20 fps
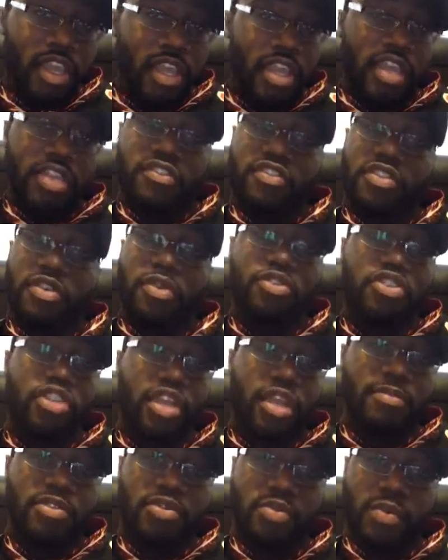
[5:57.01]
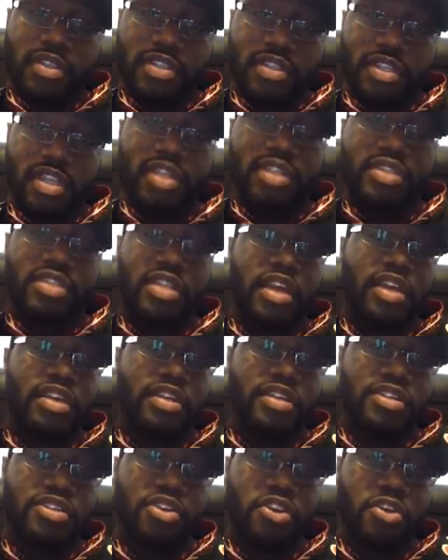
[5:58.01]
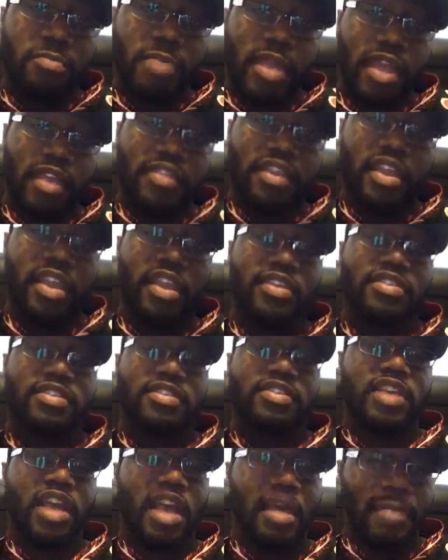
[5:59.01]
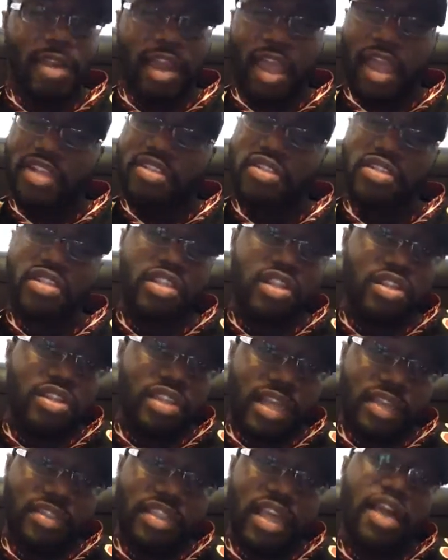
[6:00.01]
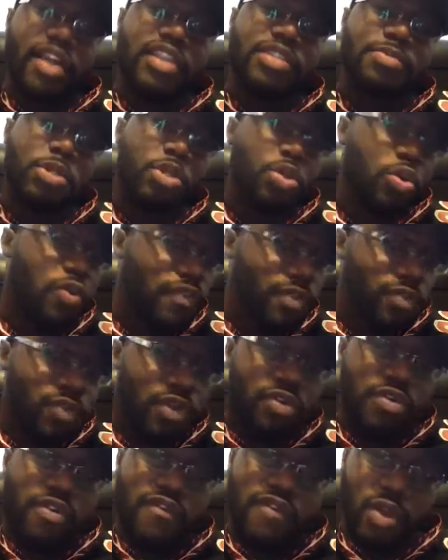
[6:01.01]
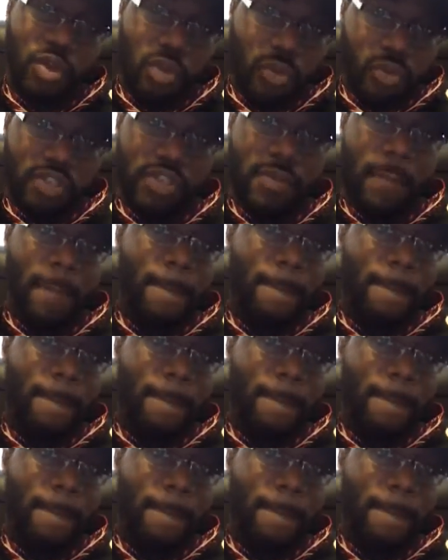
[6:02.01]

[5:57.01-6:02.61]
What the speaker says: And so Jameis Winston decided to turn back the hands of time and actually look like the Heisman Trophy winner of old.